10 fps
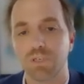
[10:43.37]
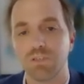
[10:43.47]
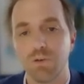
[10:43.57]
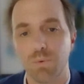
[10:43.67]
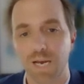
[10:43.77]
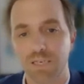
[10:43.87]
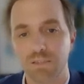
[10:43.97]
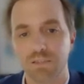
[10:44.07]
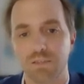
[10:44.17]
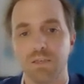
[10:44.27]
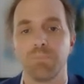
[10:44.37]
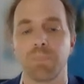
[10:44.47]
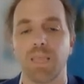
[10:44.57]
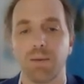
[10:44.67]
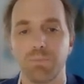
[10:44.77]
US
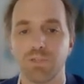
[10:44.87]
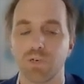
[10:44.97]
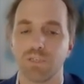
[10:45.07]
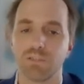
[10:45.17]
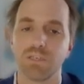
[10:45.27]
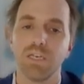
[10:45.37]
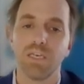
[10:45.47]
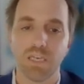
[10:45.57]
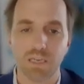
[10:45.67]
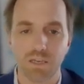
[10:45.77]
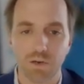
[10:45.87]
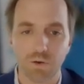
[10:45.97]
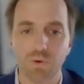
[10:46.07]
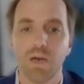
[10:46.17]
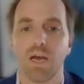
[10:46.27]
and Pinterest
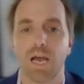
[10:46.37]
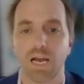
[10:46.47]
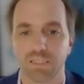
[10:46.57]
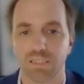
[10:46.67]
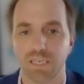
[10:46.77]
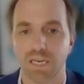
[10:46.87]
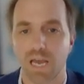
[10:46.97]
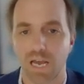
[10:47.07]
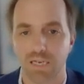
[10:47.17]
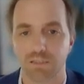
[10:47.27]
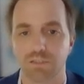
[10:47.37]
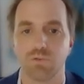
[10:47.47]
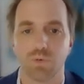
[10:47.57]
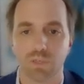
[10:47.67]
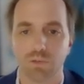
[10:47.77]
EU acting as
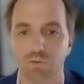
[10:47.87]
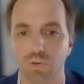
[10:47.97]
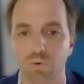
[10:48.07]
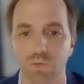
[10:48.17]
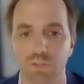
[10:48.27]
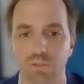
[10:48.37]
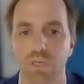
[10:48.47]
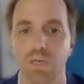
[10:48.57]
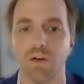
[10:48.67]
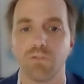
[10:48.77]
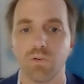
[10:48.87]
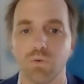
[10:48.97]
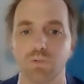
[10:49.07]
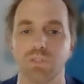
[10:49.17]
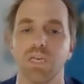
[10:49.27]
joint controllers. Of
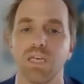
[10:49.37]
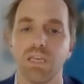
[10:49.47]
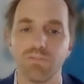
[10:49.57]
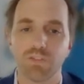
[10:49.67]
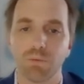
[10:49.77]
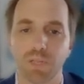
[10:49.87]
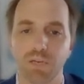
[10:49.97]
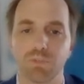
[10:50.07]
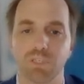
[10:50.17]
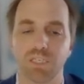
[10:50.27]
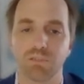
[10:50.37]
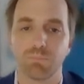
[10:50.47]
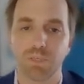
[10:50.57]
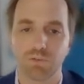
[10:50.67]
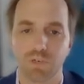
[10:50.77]
course, if the complaint was against
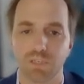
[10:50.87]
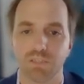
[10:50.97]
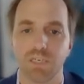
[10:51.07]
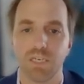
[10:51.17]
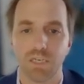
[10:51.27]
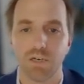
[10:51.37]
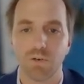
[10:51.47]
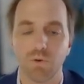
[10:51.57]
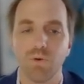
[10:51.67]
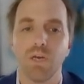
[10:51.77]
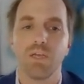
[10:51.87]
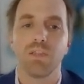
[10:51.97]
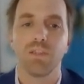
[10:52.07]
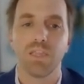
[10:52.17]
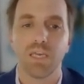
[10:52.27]
Pinterest EU,
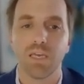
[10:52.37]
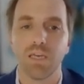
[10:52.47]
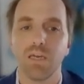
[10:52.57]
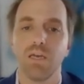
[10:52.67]
the